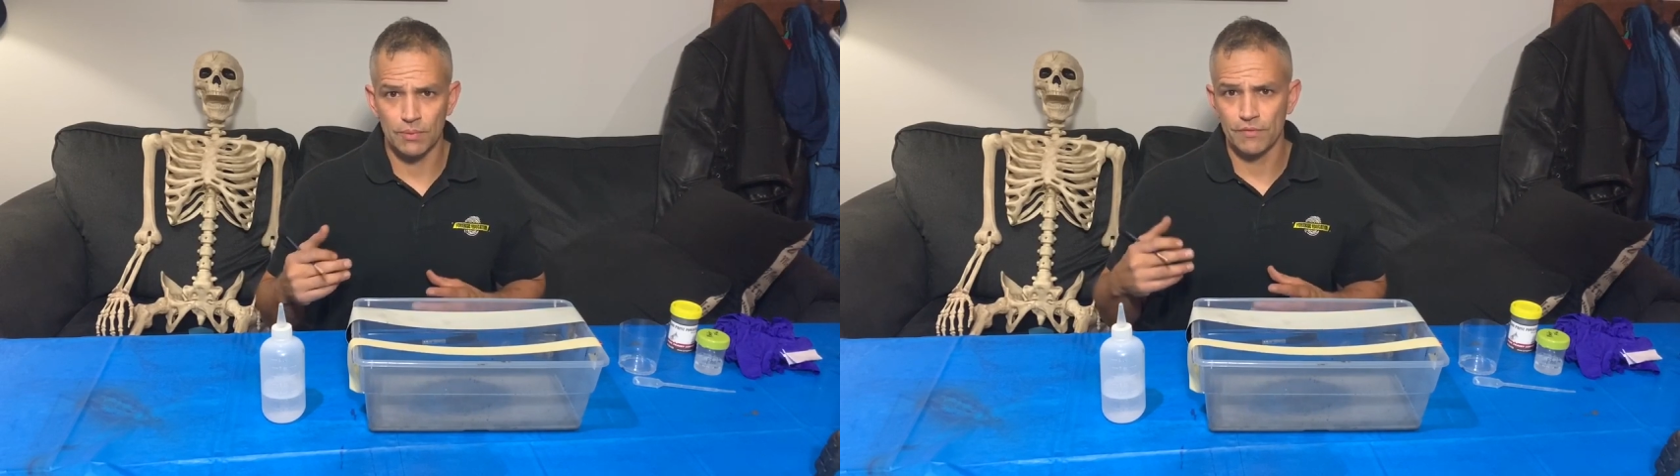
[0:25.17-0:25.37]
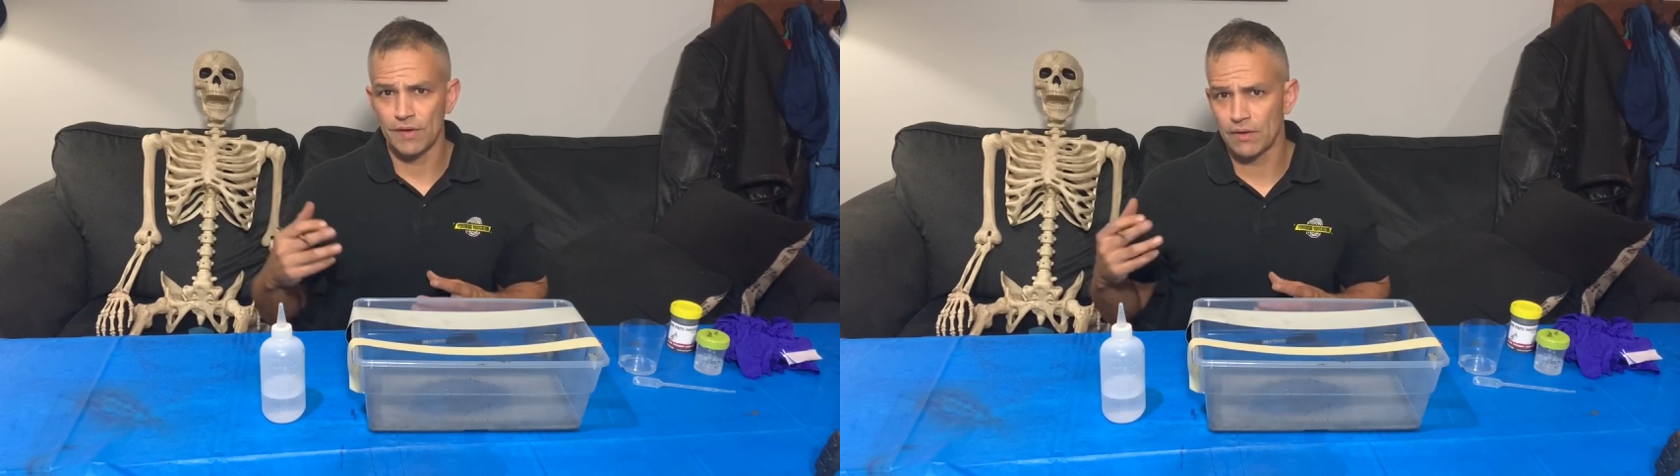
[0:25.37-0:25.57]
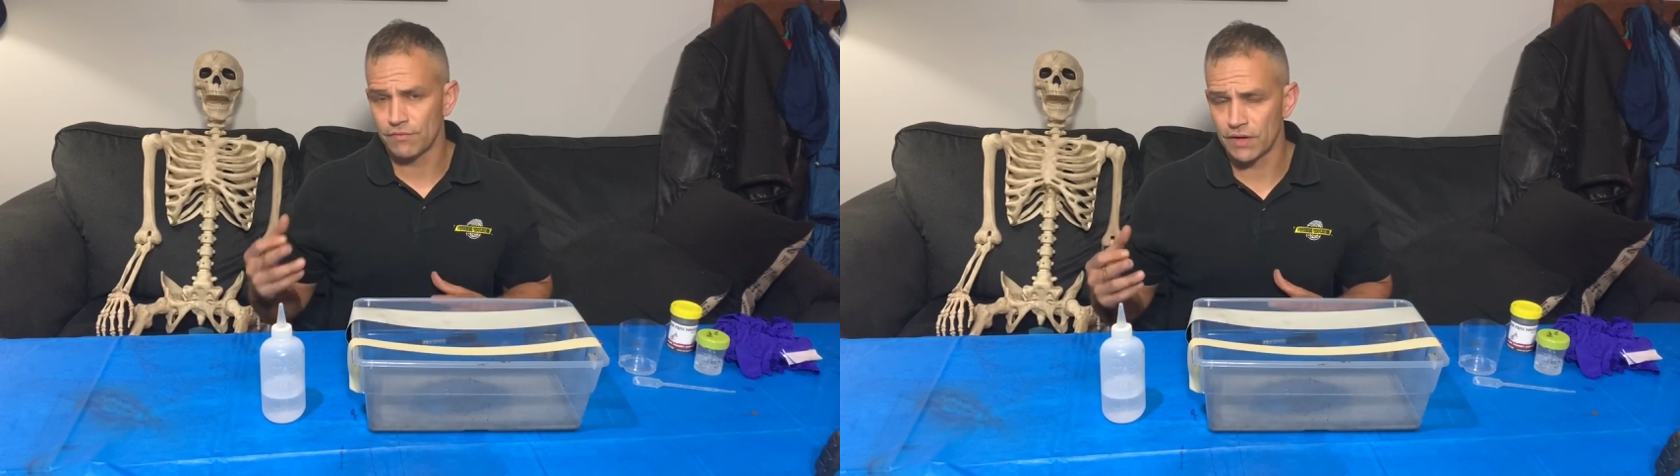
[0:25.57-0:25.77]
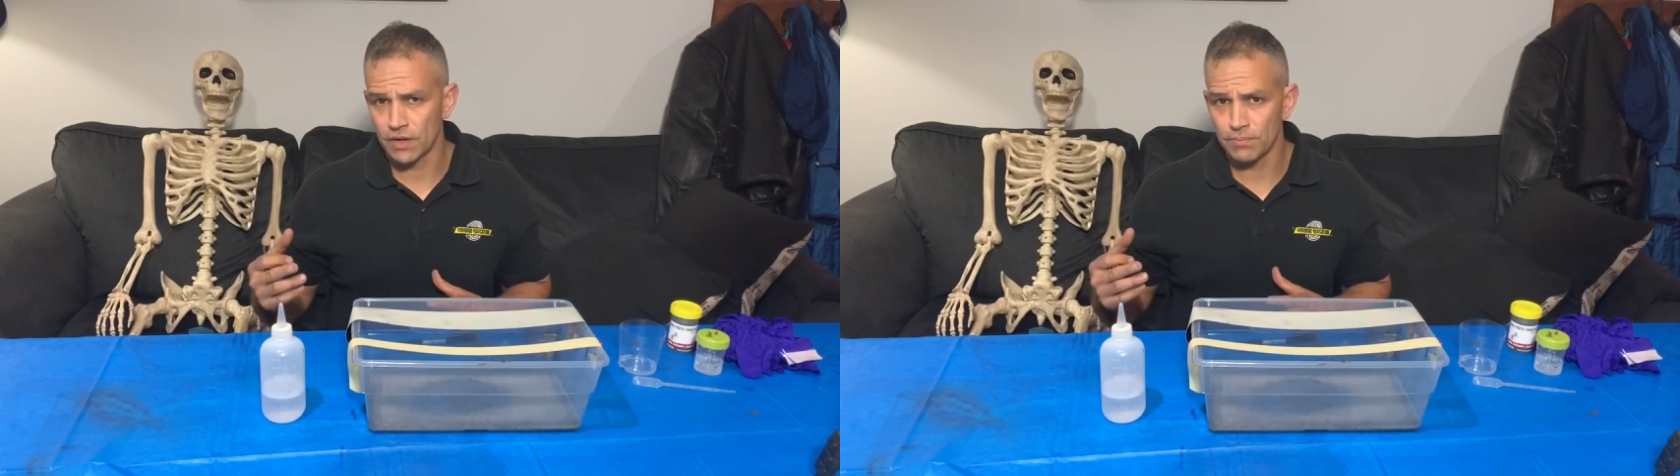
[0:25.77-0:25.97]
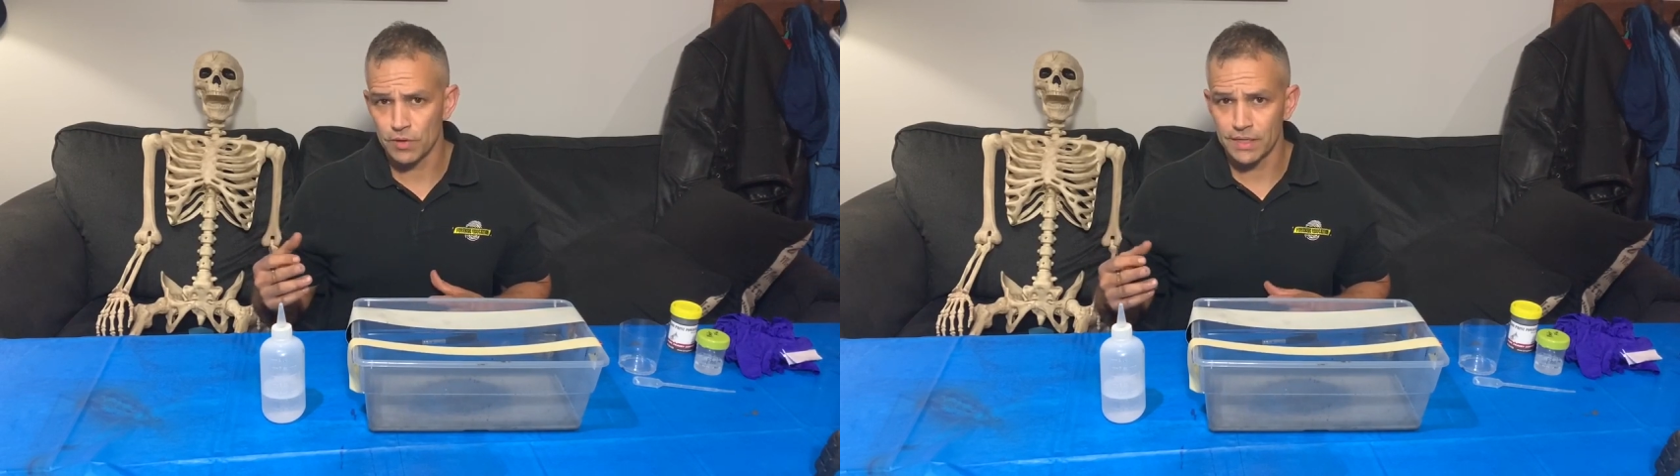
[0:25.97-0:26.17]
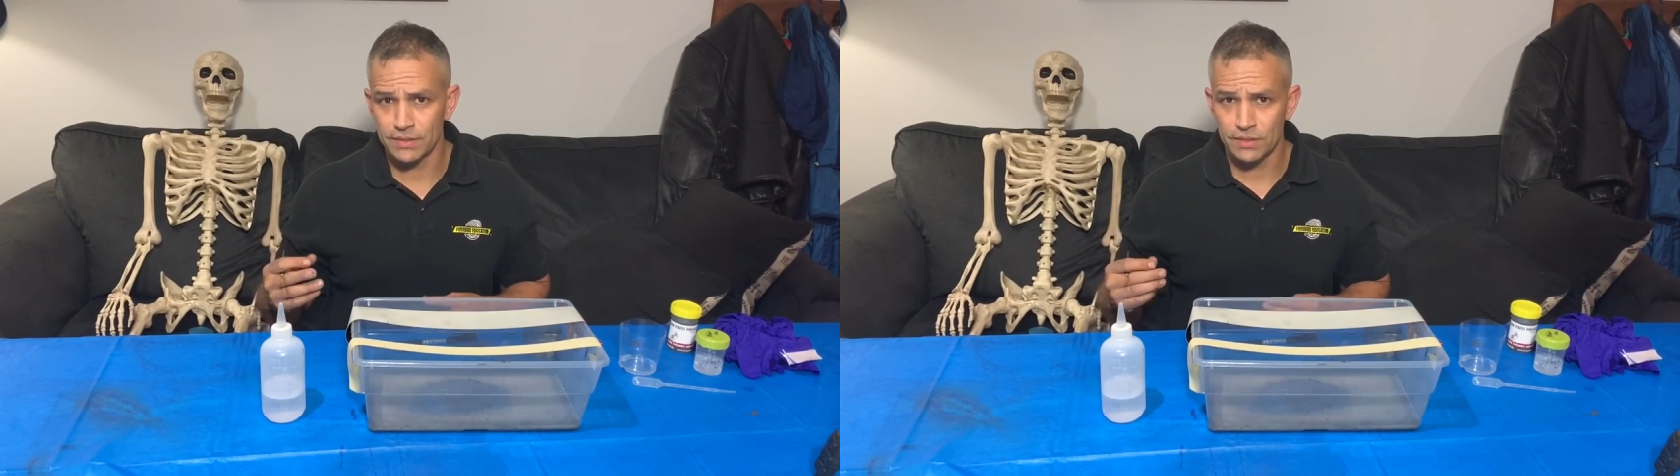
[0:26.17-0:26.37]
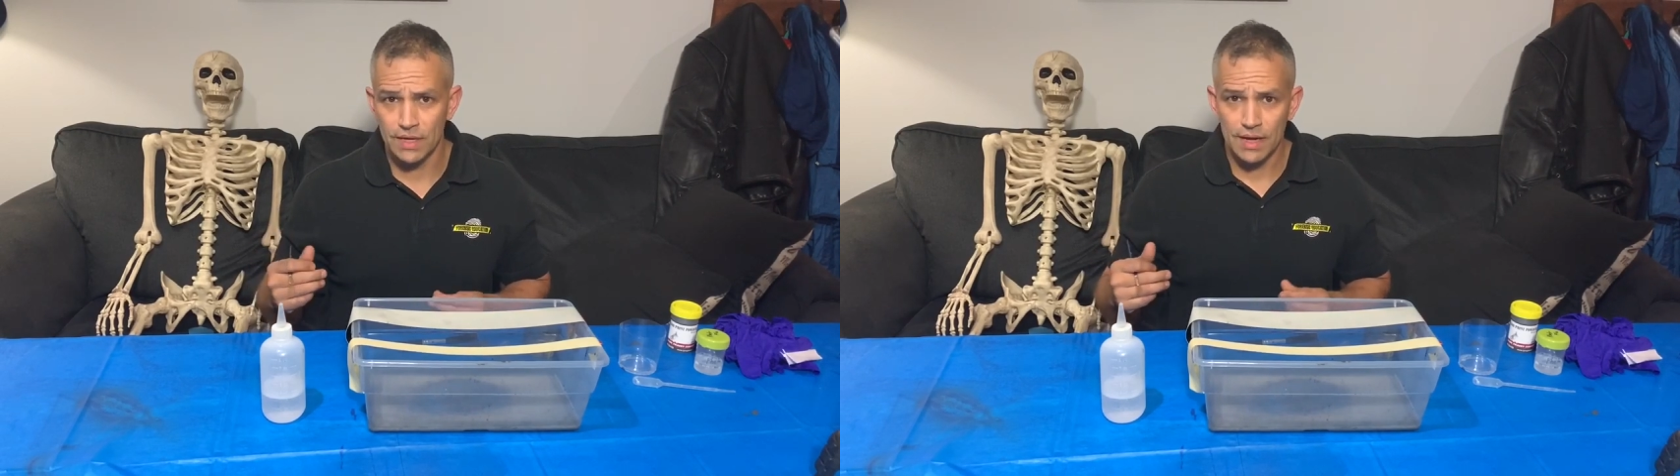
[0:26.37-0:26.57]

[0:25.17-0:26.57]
we found fingerprints